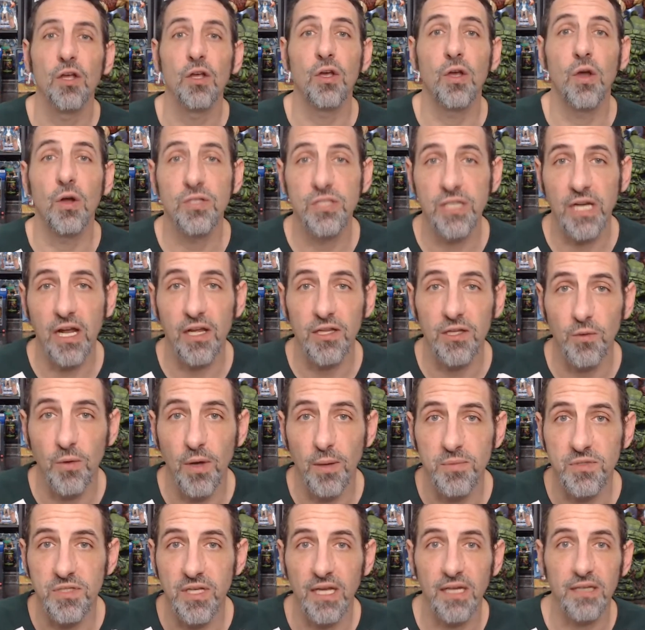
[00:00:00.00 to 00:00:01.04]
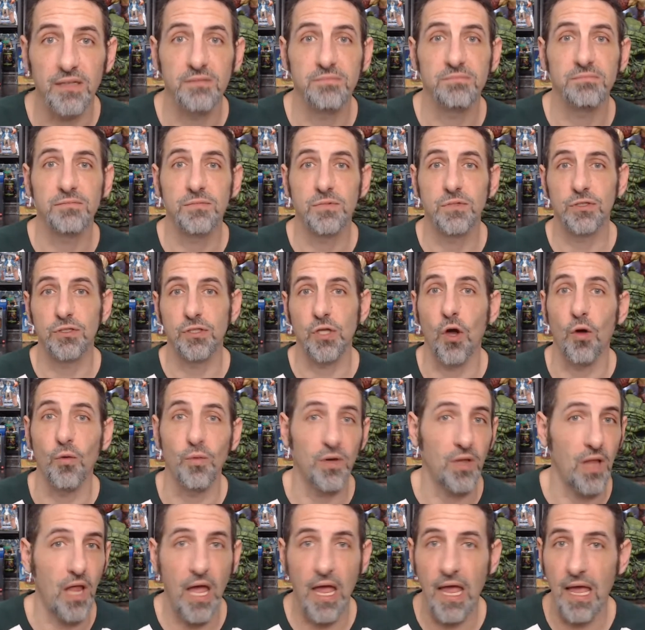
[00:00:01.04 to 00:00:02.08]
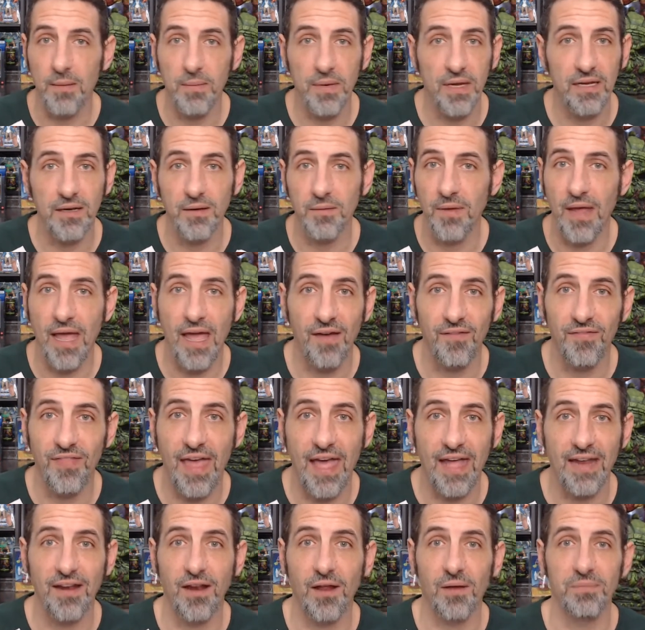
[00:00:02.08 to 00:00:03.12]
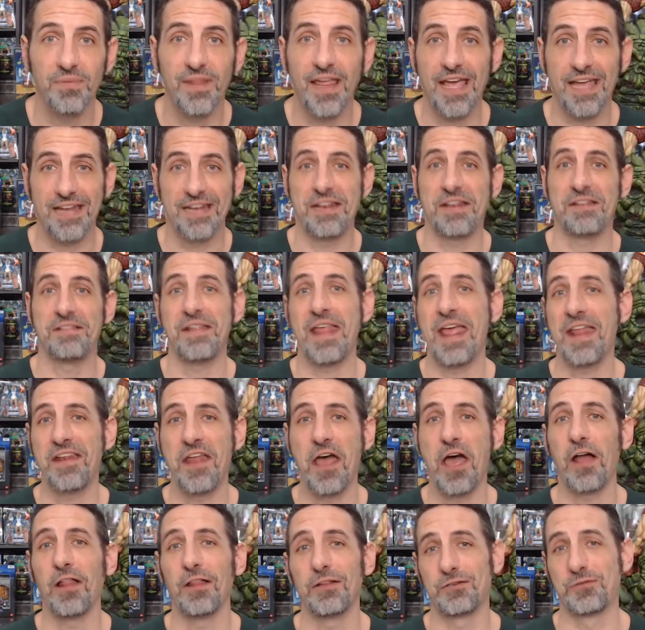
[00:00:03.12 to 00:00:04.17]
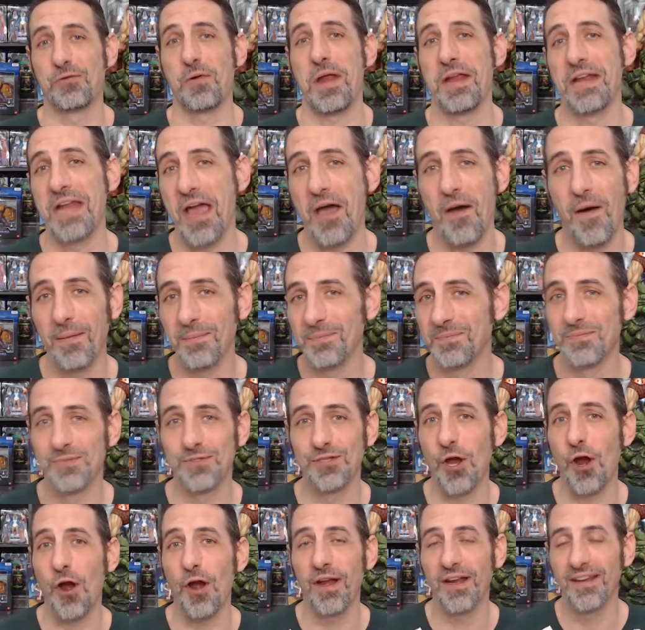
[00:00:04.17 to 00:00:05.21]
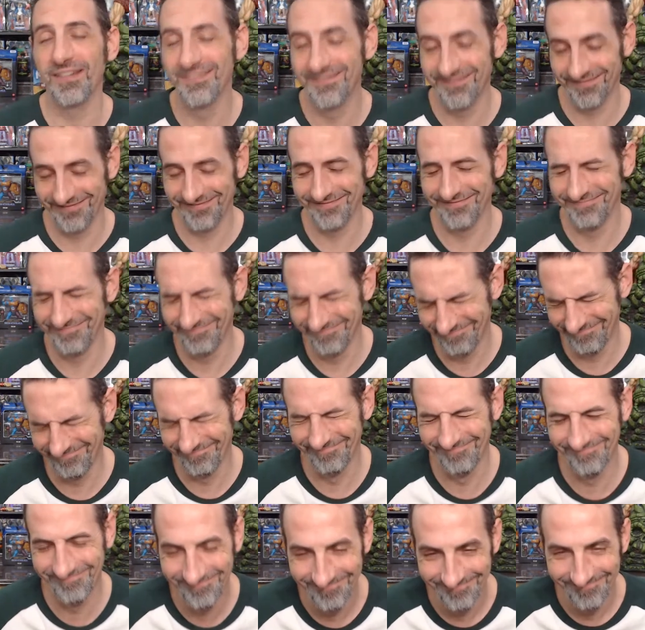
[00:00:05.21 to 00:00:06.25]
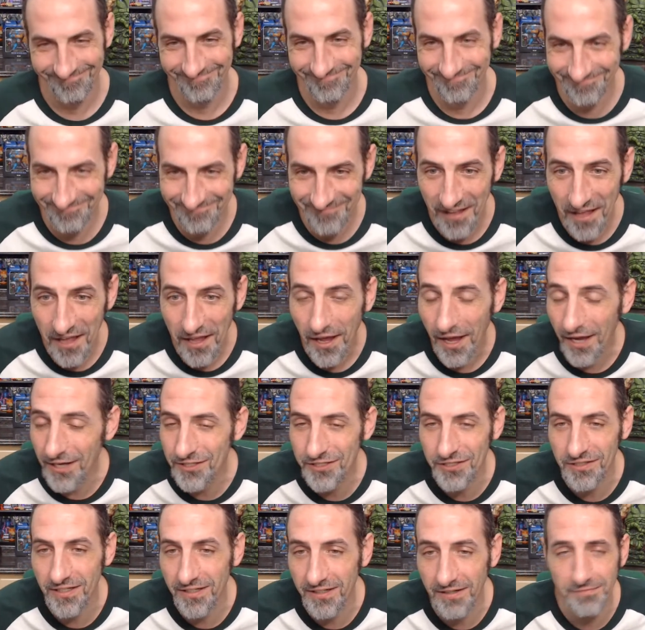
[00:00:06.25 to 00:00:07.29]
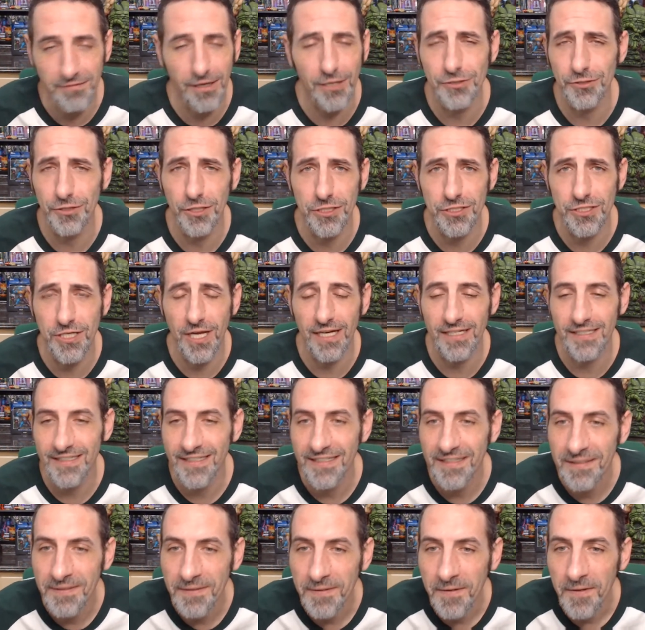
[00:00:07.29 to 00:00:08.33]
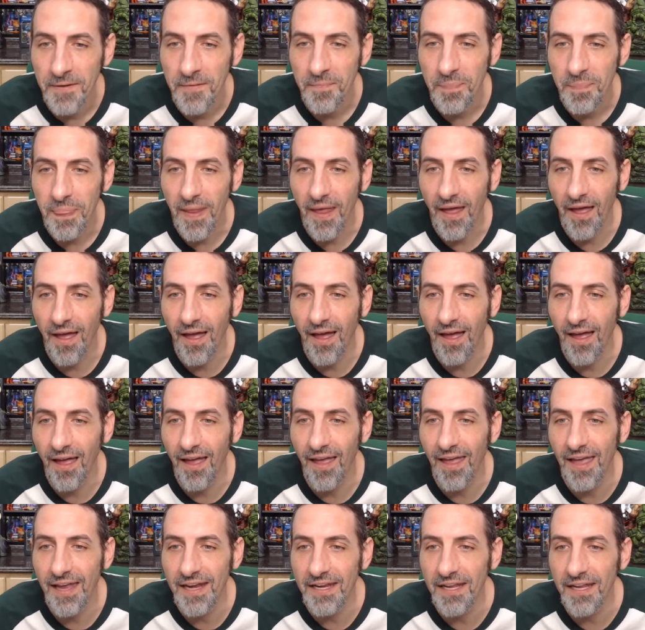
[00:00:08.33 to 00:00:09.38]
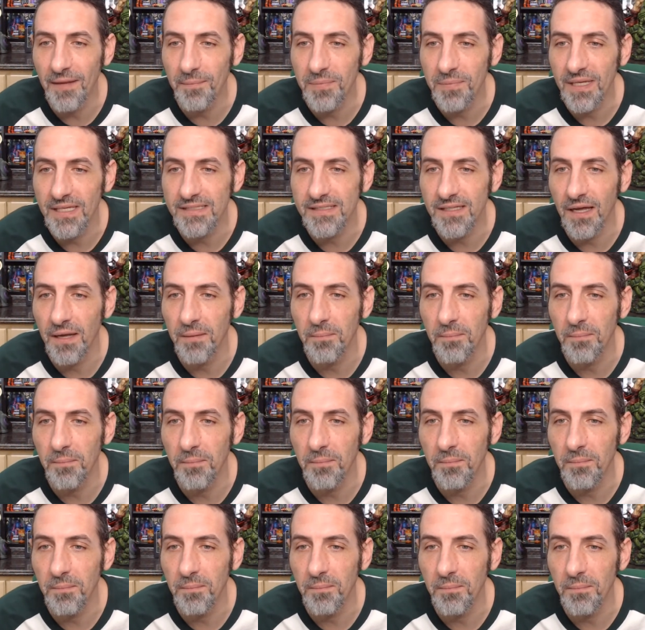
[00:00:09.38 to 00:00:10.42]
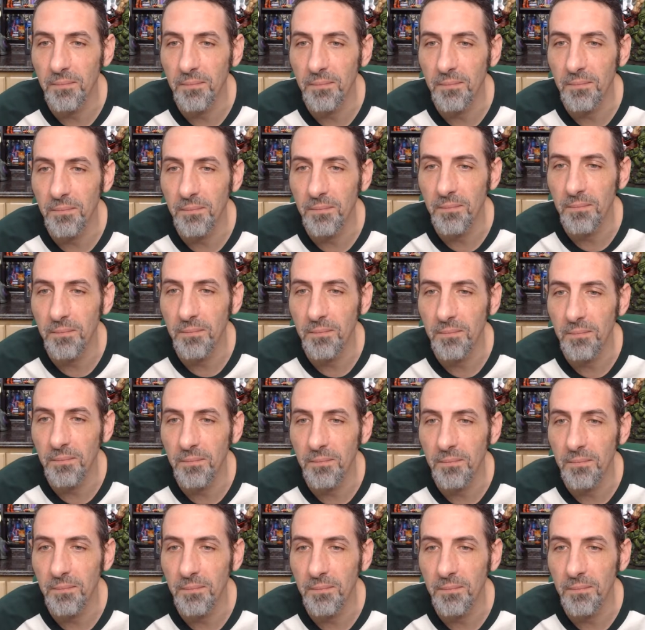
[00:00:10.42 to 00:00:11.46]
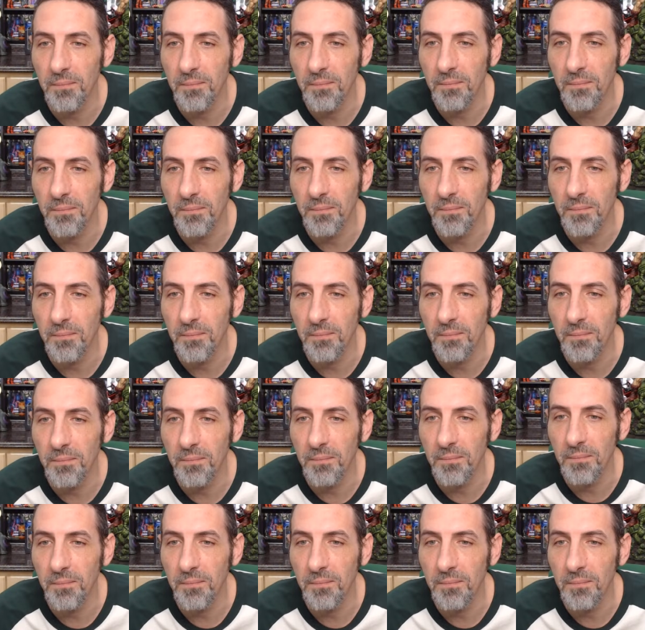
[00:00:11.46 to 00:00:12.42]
go check out the website. Don't rely on me to have that knowledge right now. I'm sorry. I should have checked. Any updates on Mock Masters for classic cases?